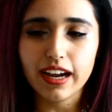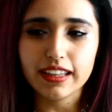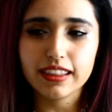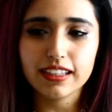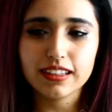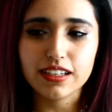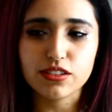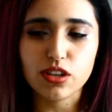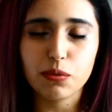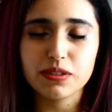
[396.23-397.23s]
I think that
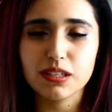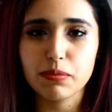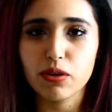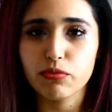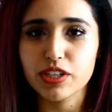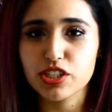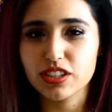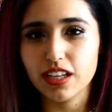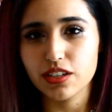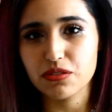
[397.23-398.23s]
it's always about
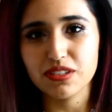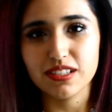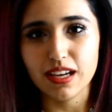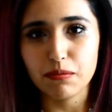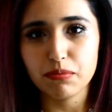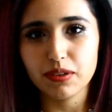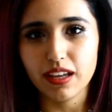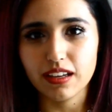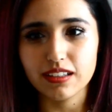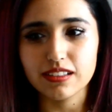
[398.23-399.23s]
reaching that new step
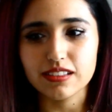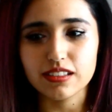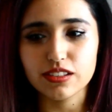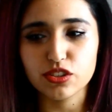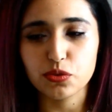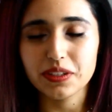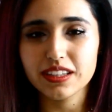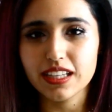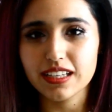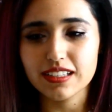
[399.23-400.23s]
and doing
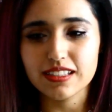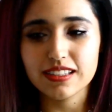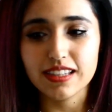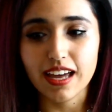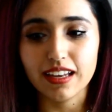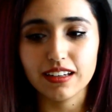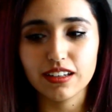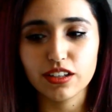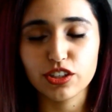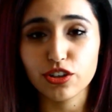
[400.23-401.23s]
things that
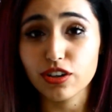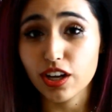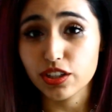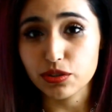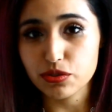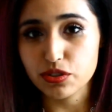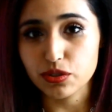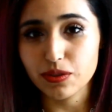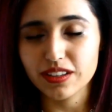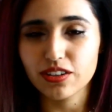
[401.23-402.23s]
you're not used
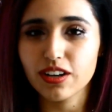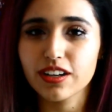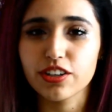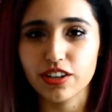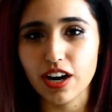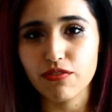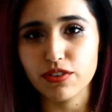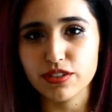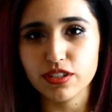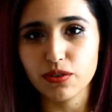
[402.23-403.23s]
to and they're not in your
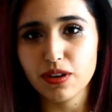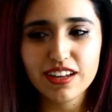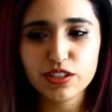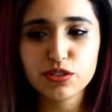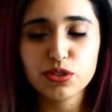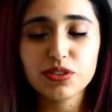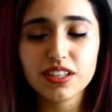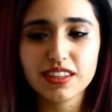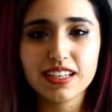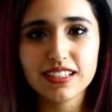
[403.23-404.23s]
comfort zone. You do
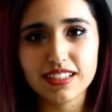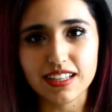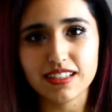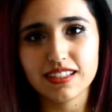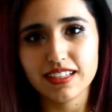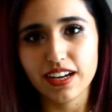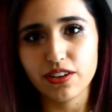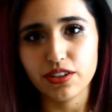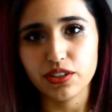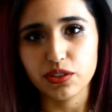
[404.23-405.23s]
the things that
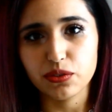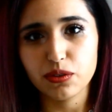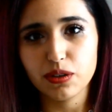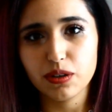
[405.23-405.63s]
scare you,